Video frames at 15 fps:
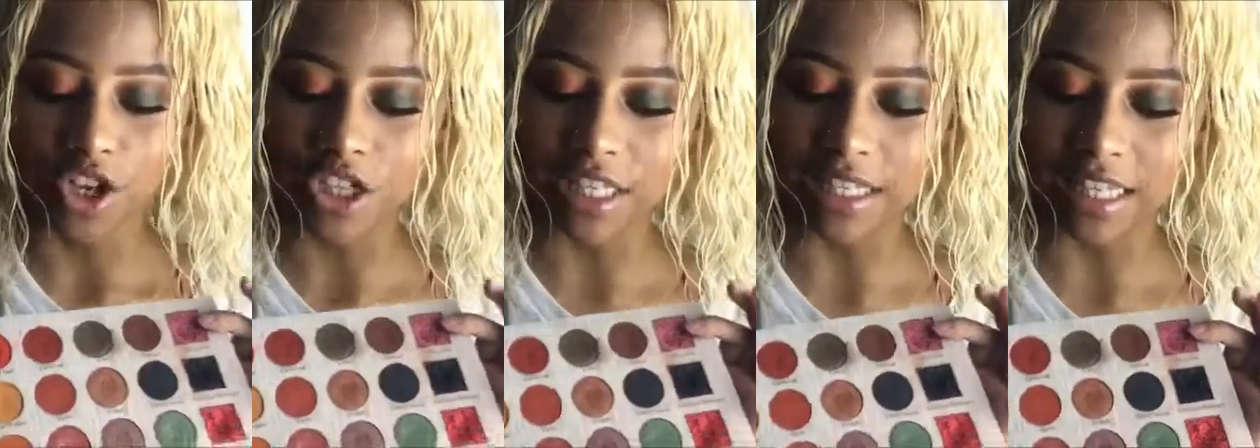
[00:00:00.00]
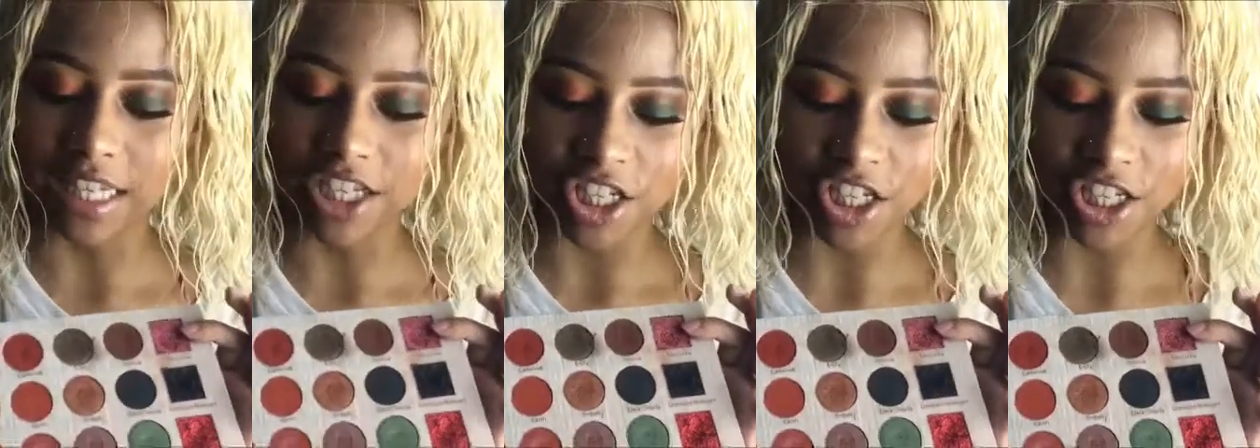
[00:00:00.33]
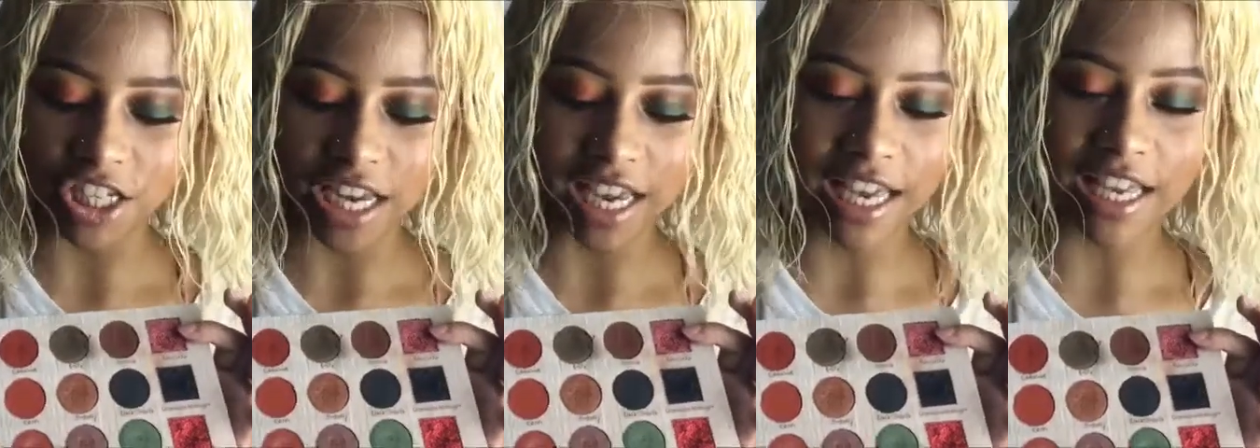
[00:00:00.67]
transition
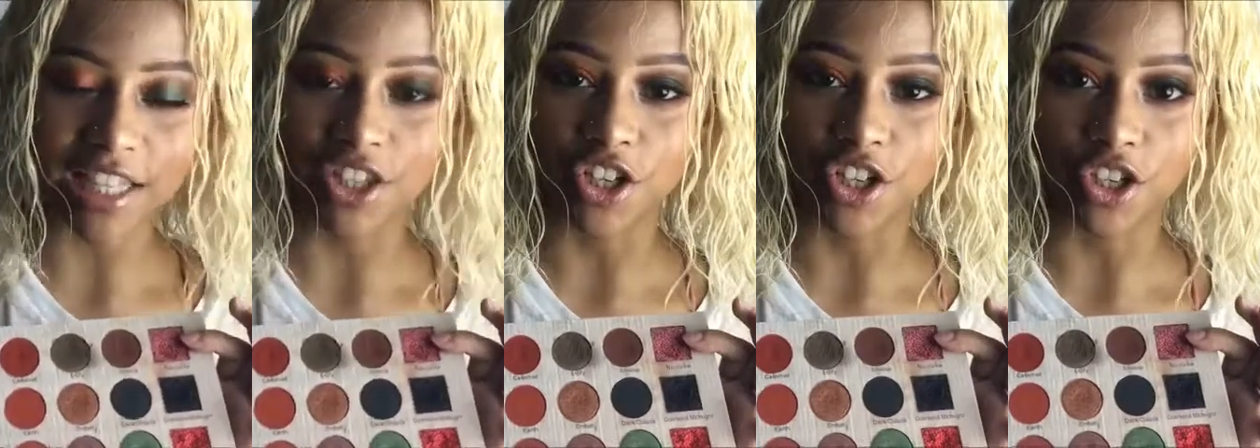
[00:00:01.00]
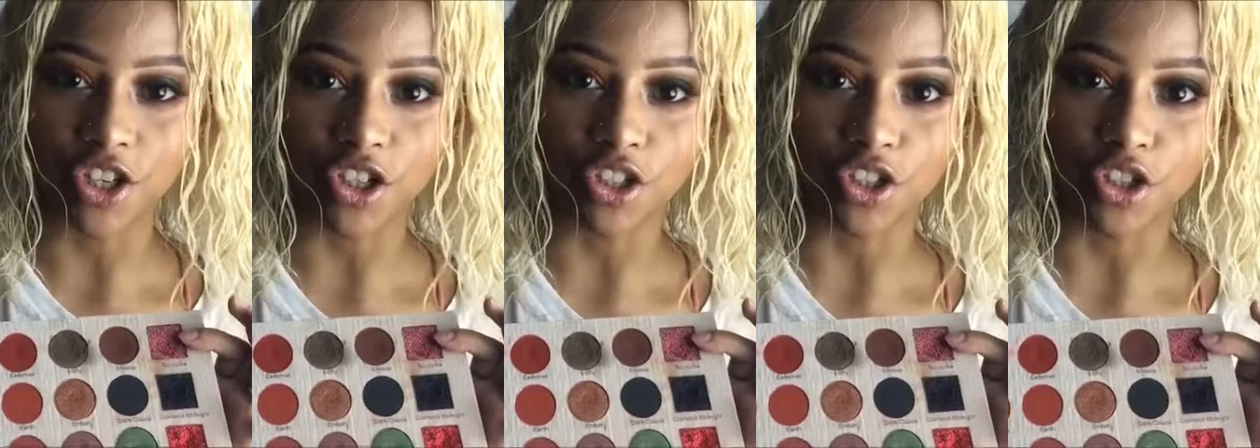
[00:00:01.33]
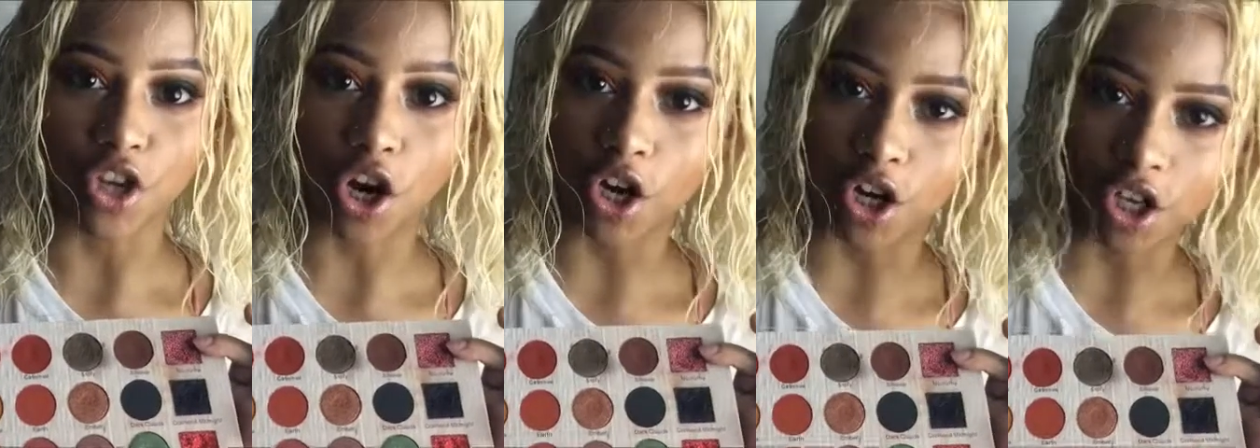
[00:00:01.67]
shades, your
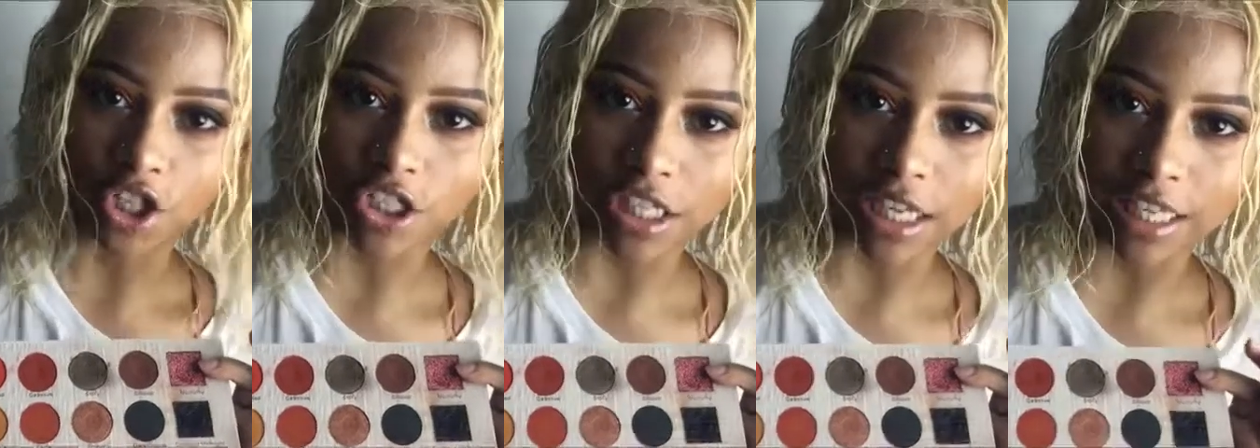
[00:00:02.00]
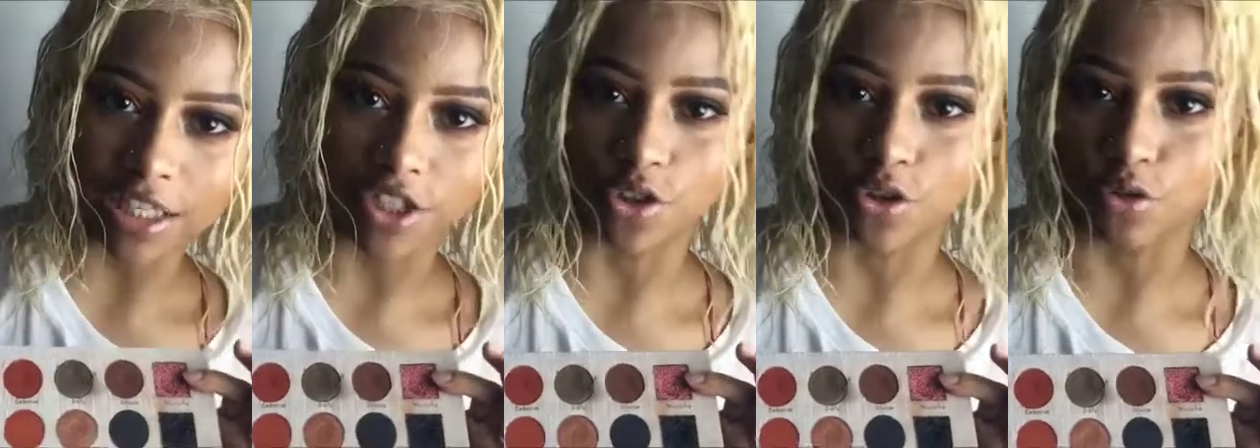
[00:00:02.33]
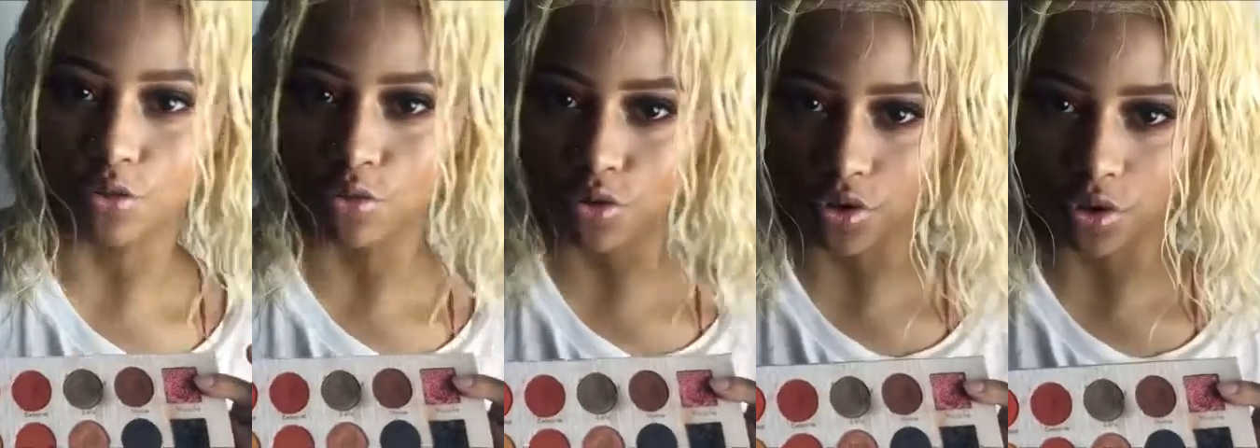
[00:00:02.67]
darker shades, your
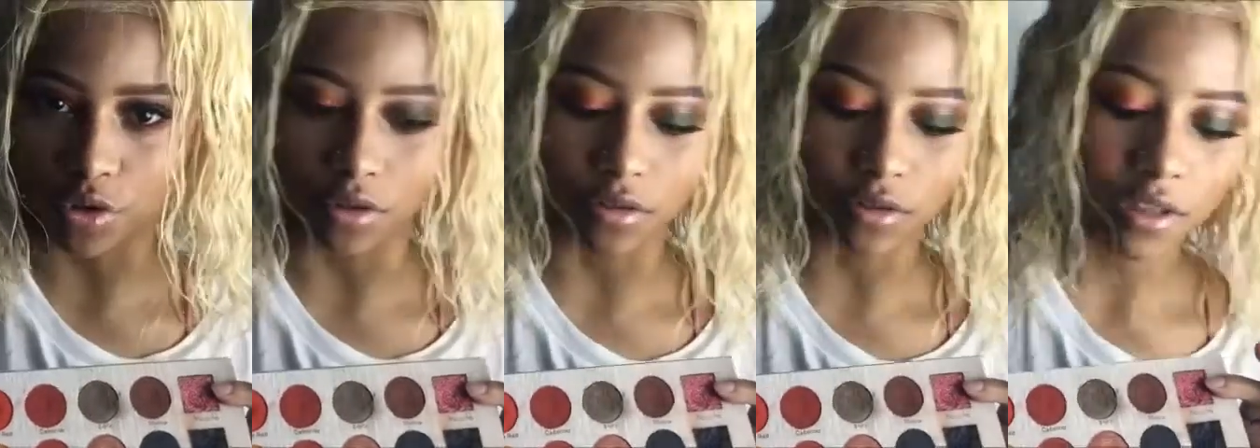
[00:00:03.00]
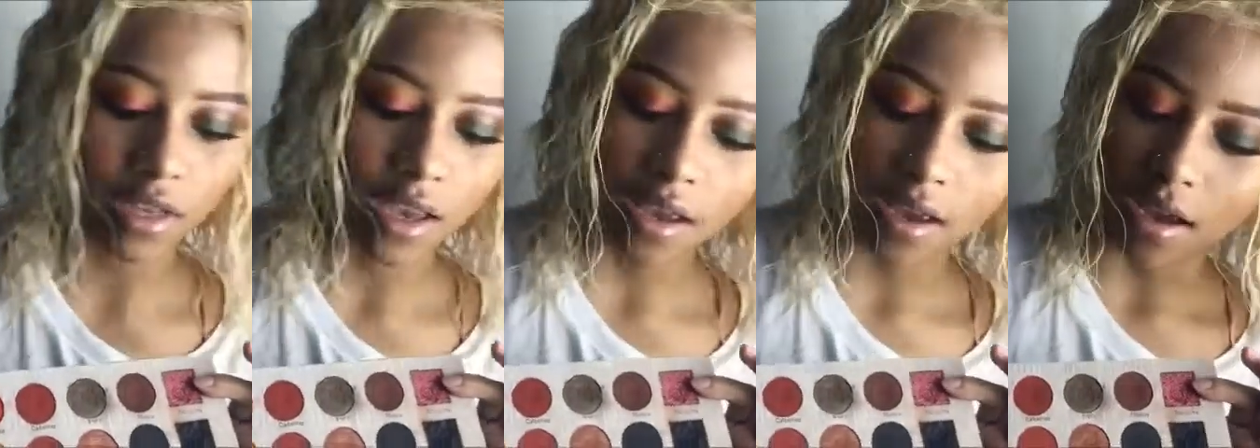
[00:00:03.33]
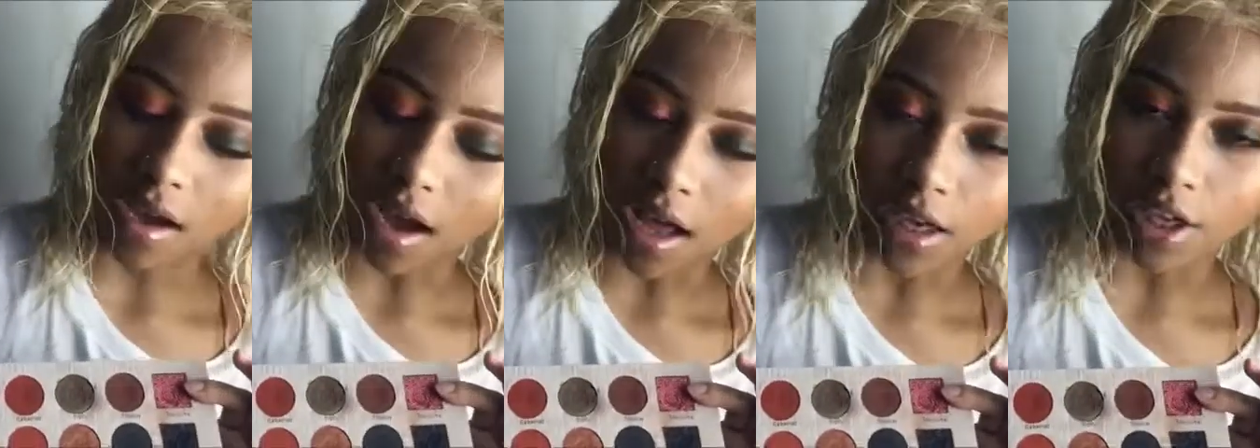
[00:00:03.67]
neutrals,
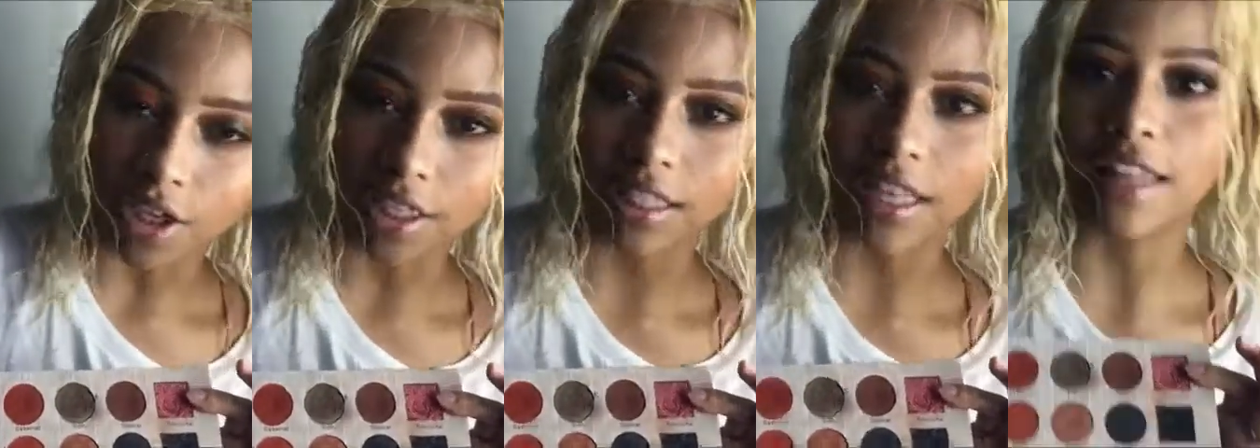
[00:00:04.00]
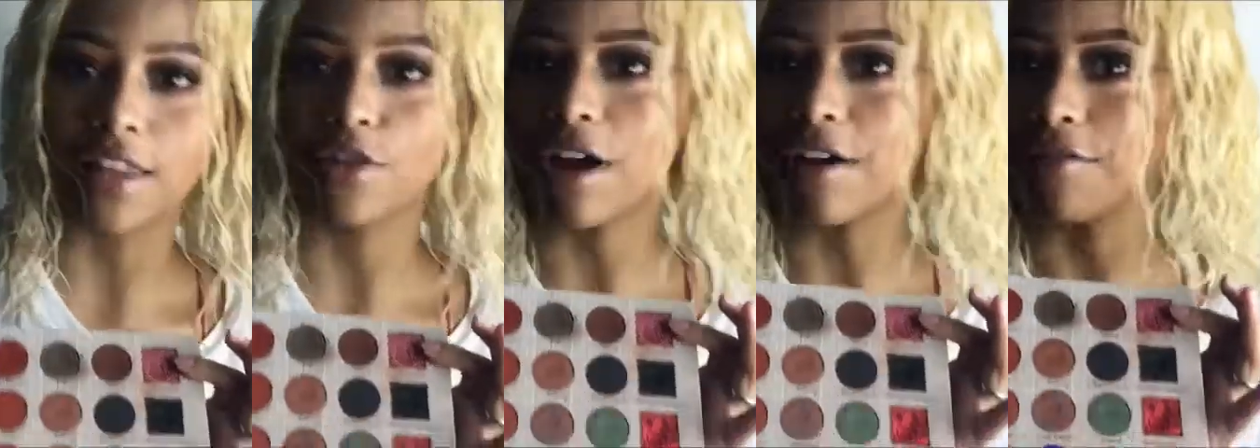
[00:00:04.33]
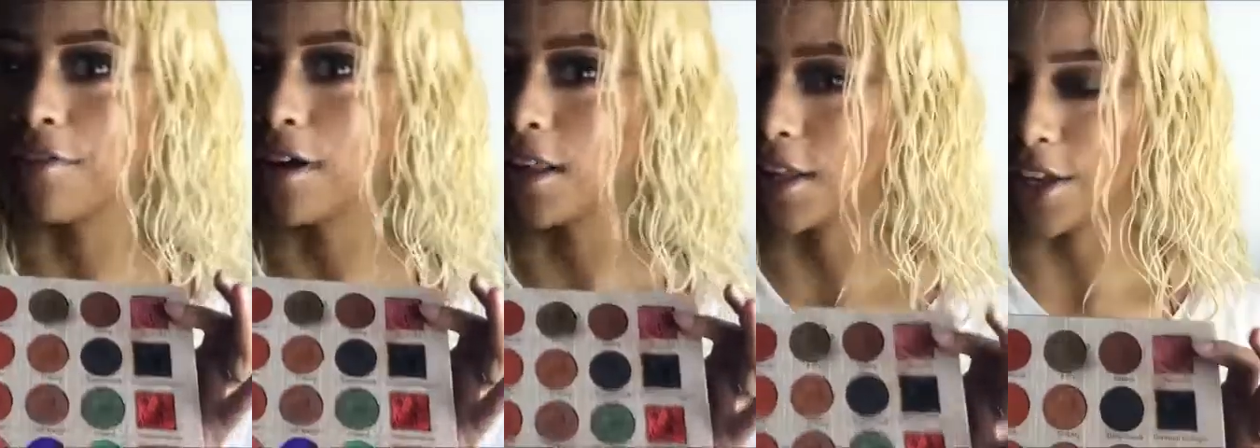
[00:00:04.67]
colors, and then you have
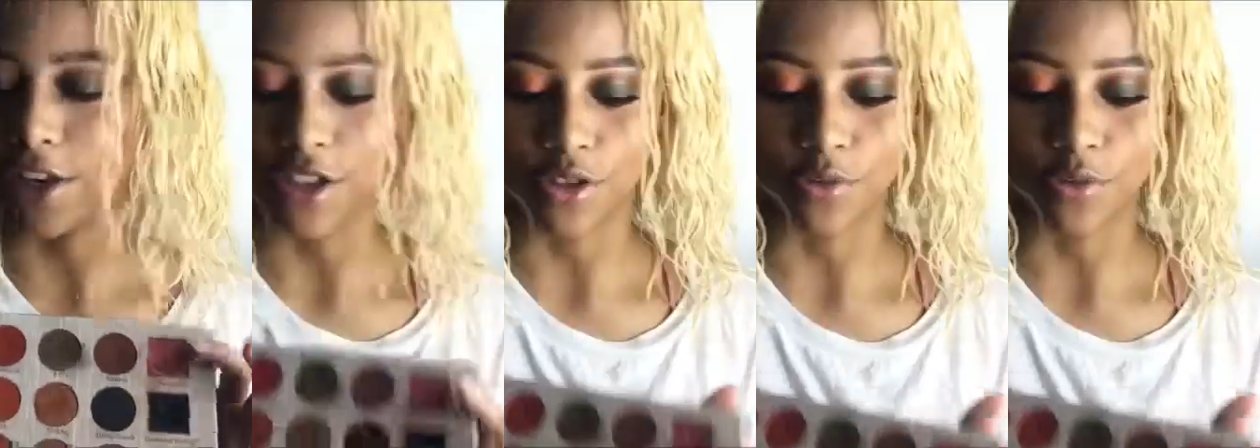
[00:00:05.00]
glitter